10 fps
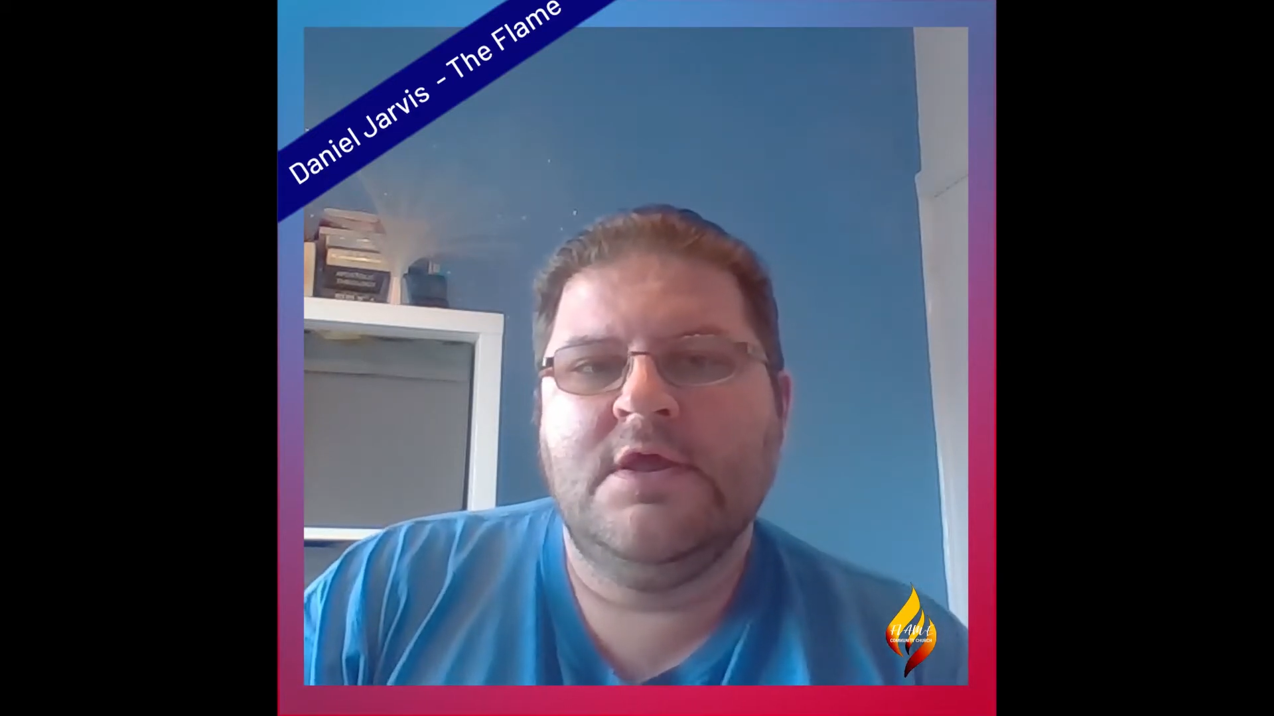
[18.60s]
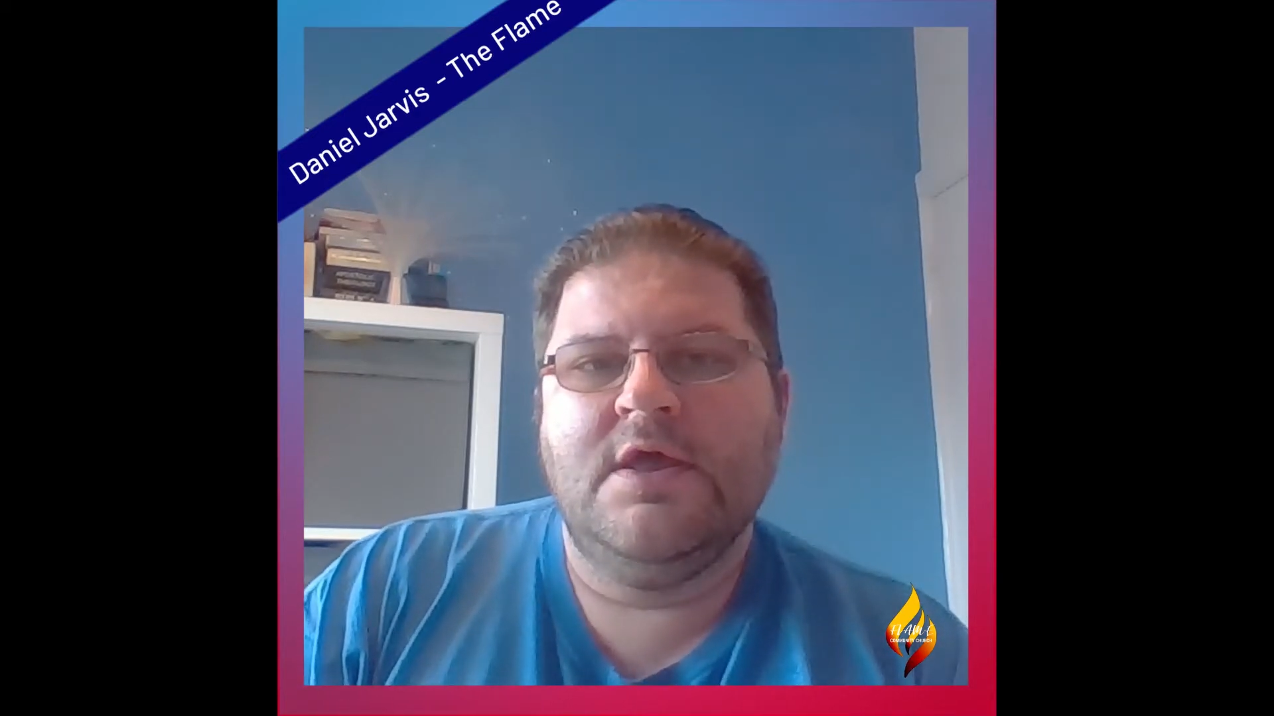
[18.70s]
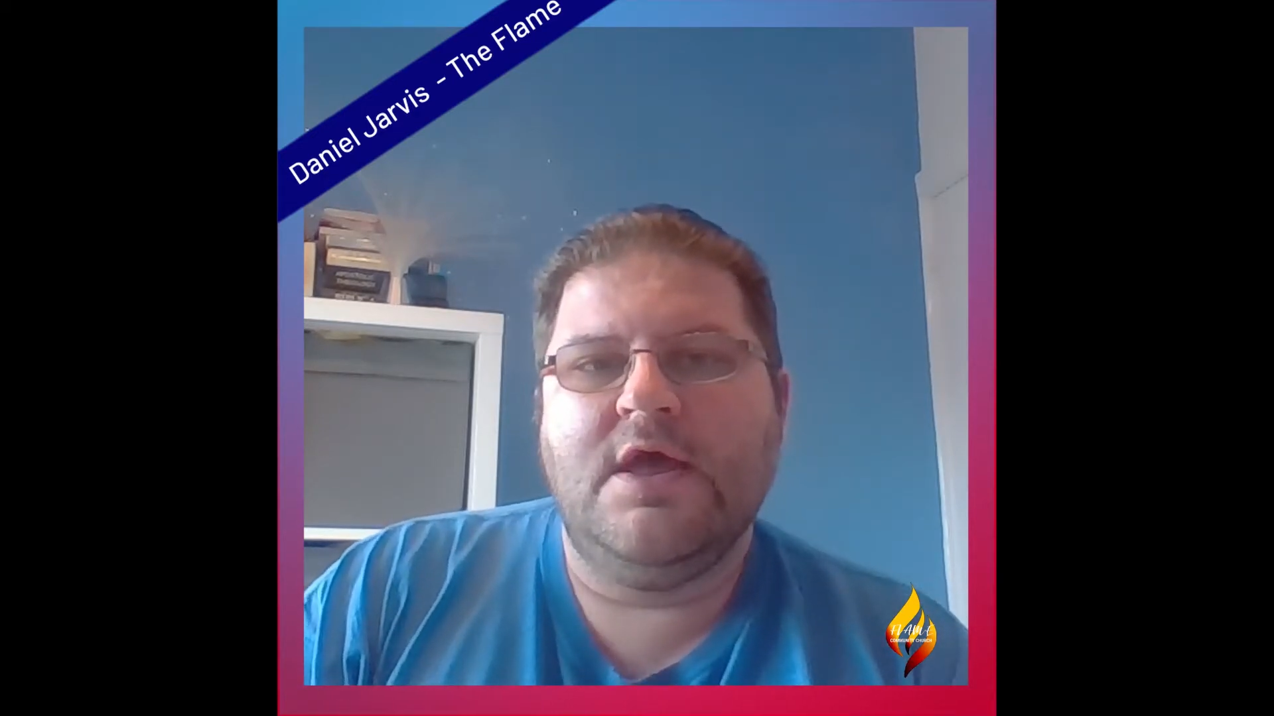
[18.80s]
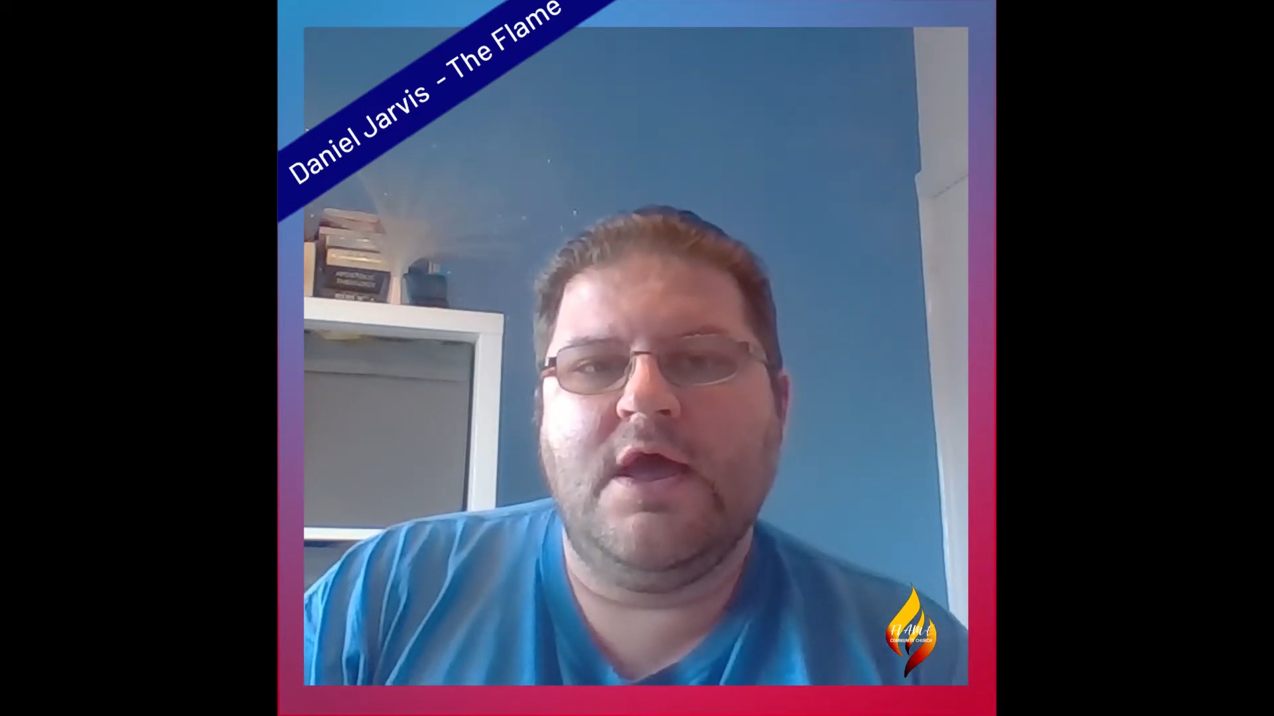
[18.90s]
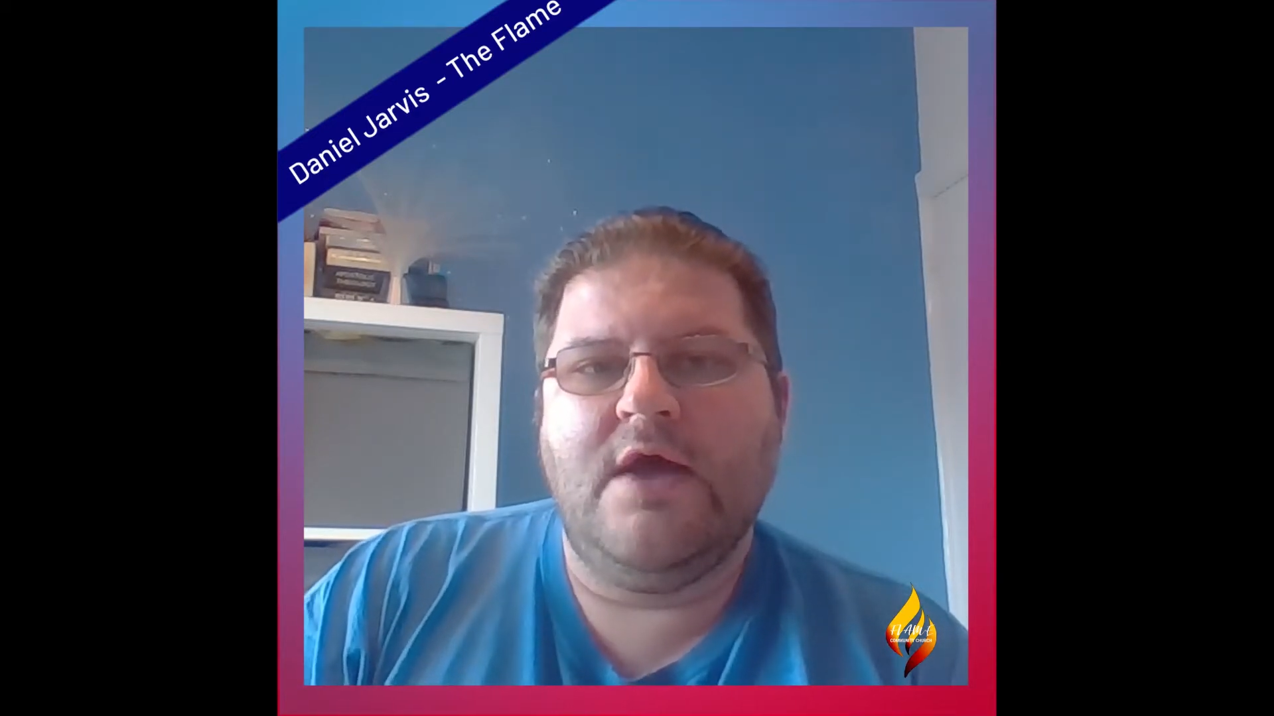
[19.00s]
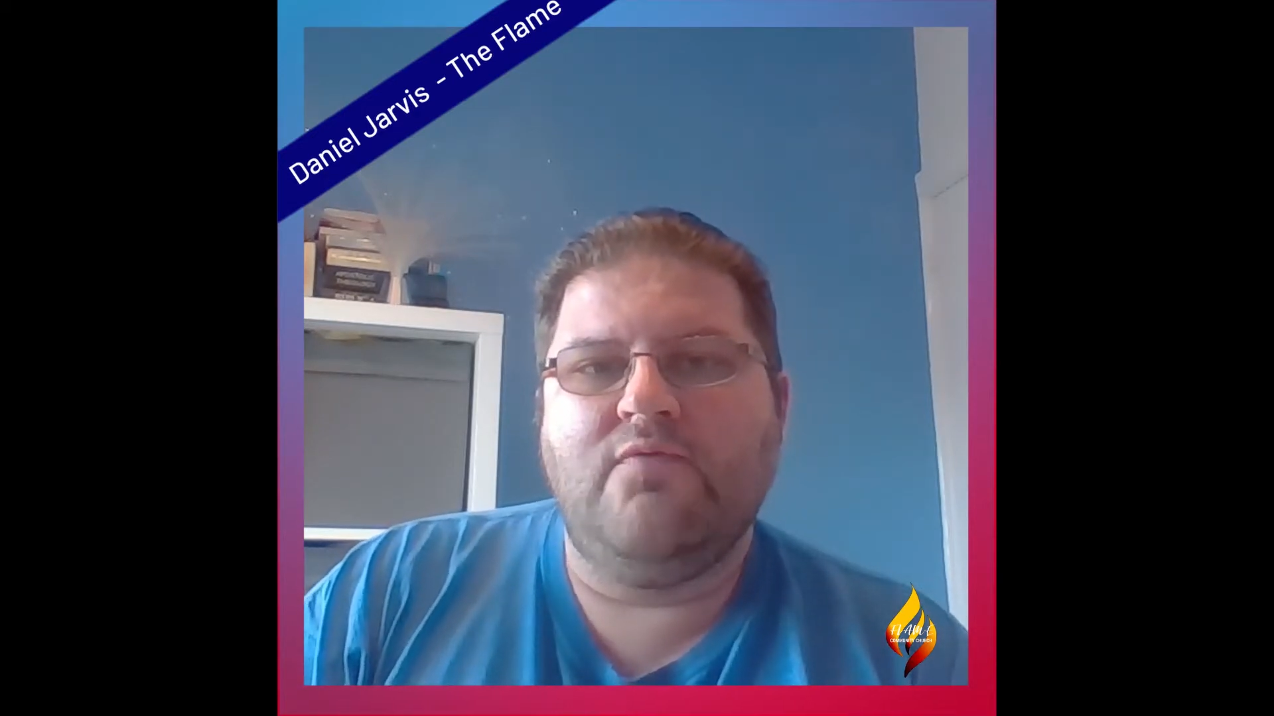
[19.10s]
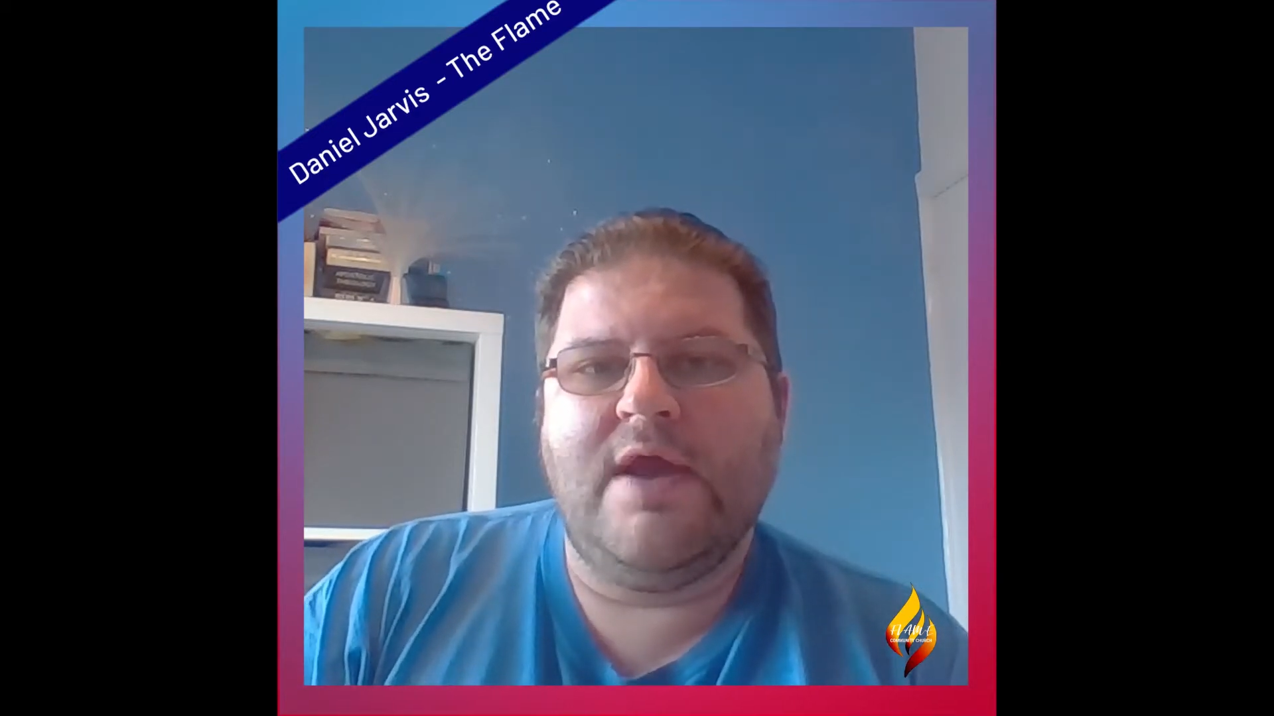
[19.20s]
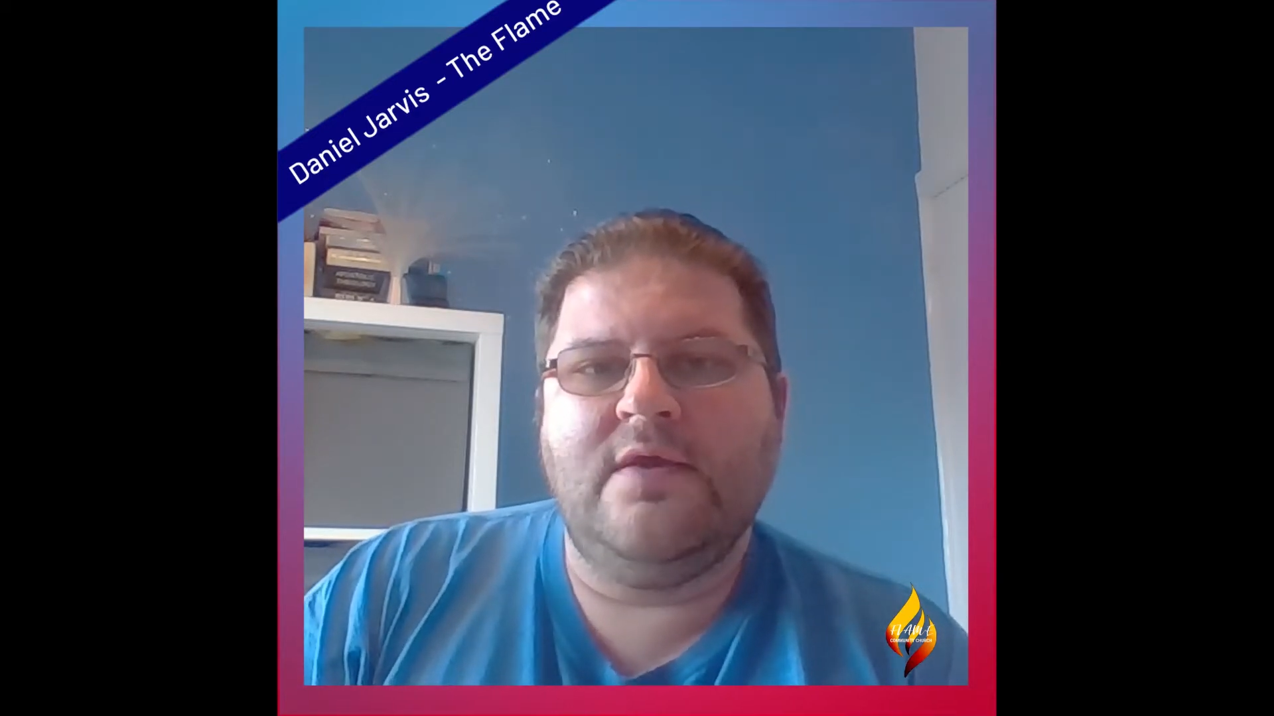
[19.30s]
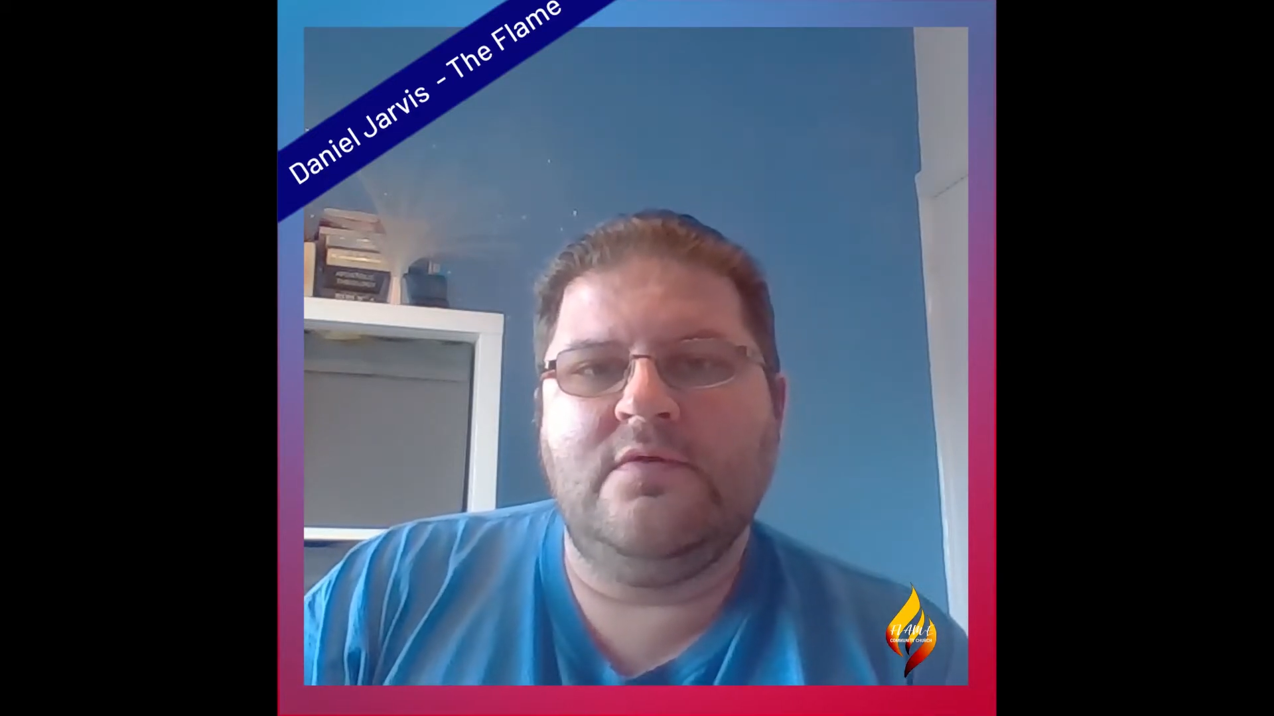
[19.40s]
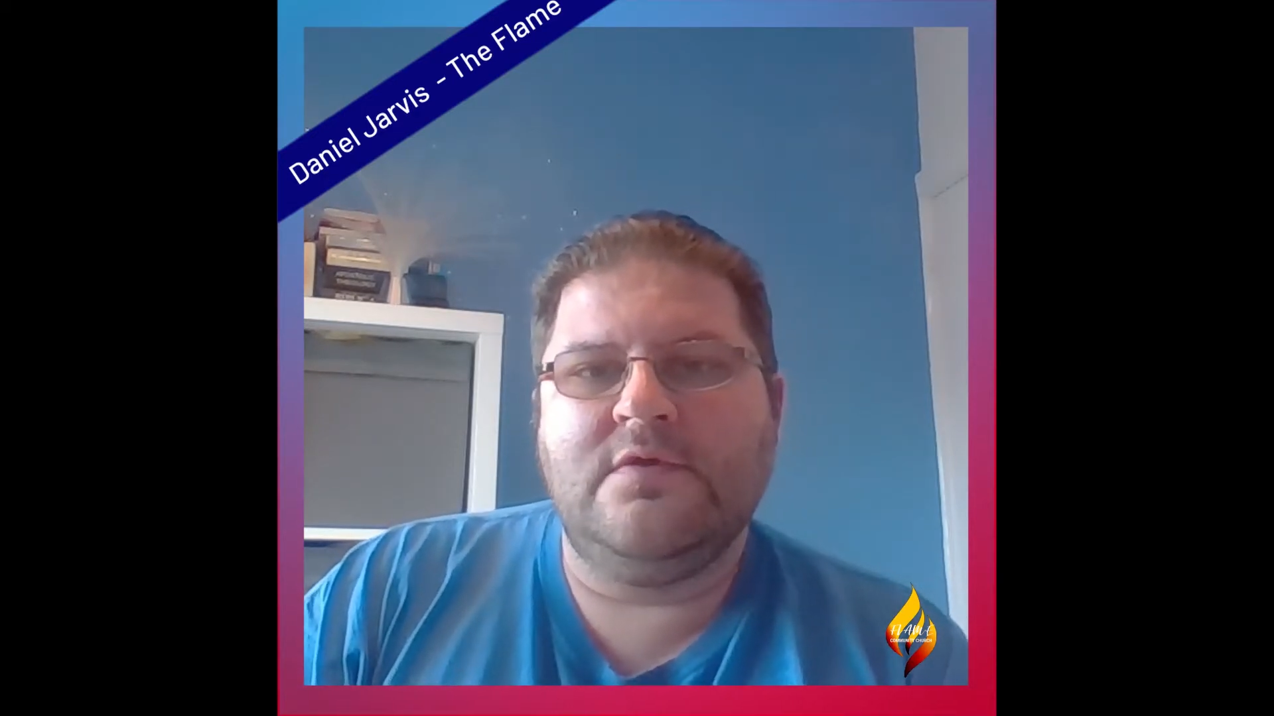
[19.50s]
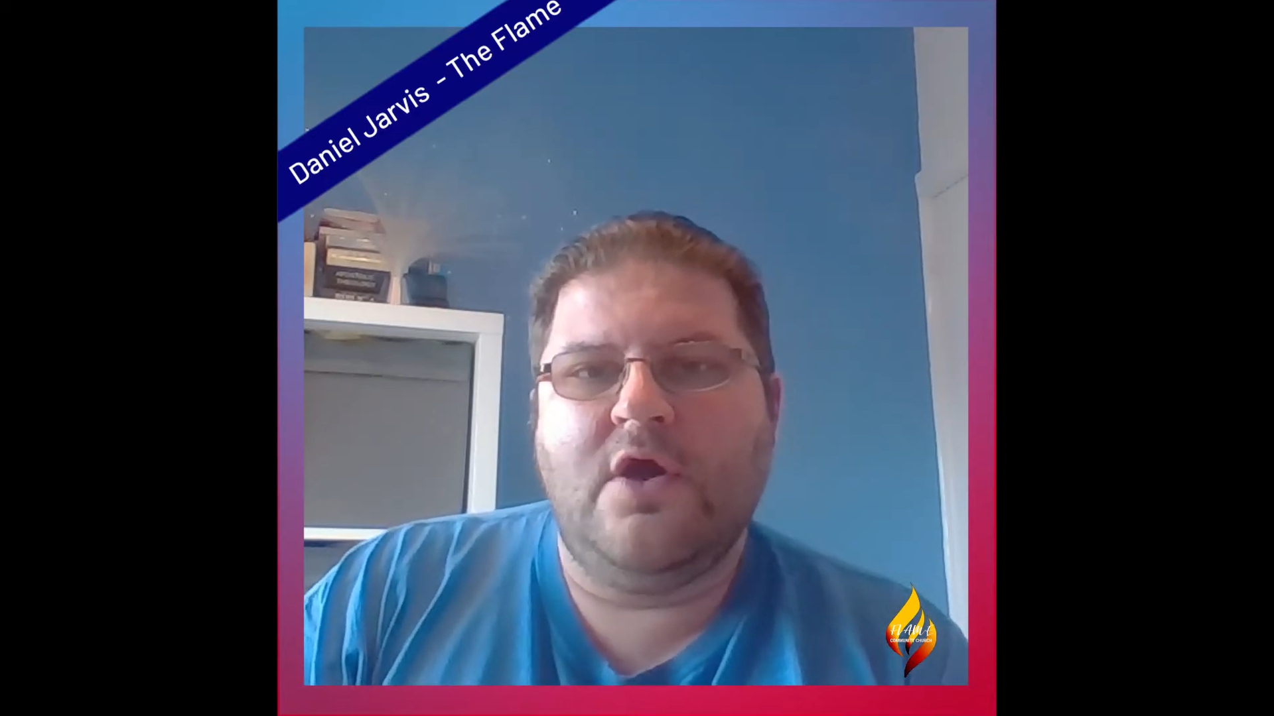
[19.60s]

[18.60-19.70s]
uh, around